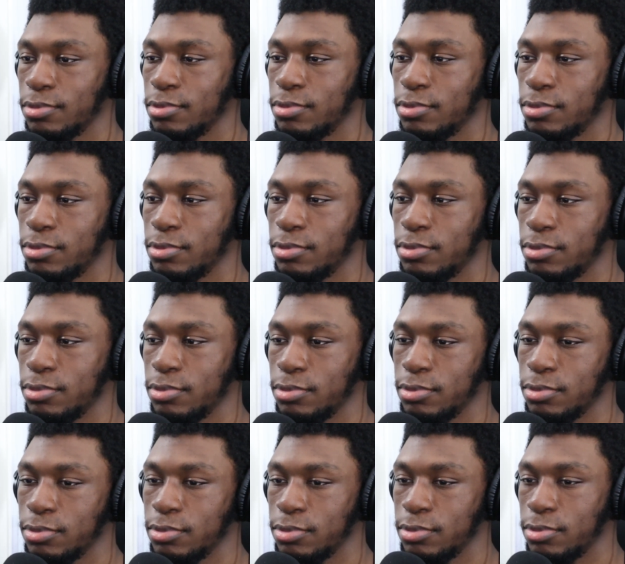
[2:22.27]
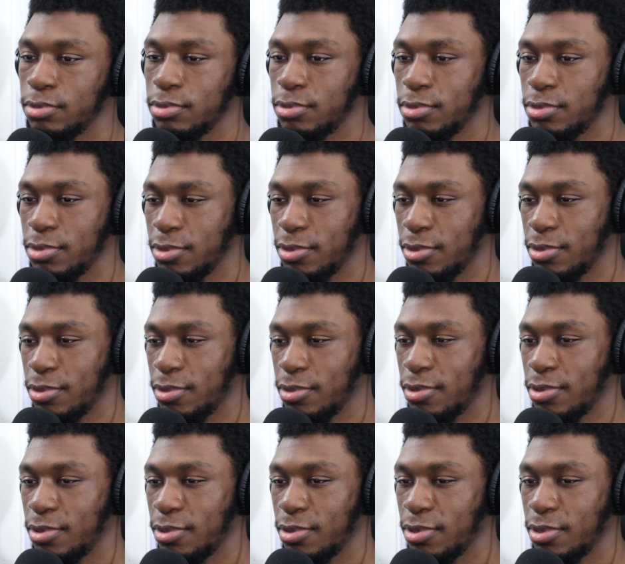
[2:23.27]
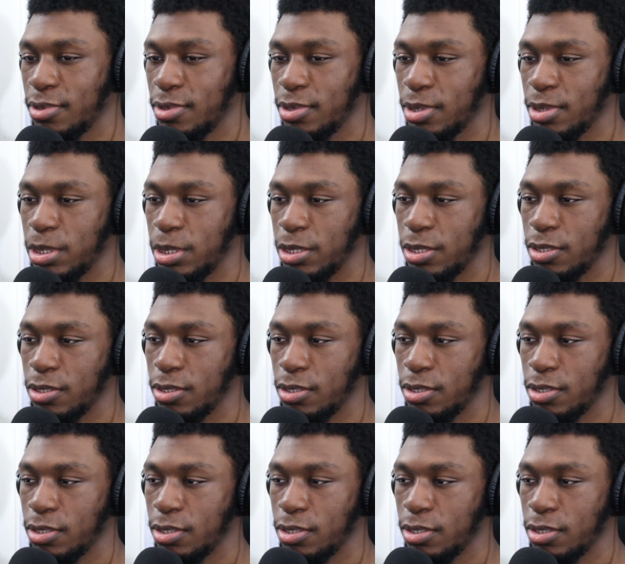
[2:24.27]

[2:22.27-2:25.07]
No one is speaking in this clip.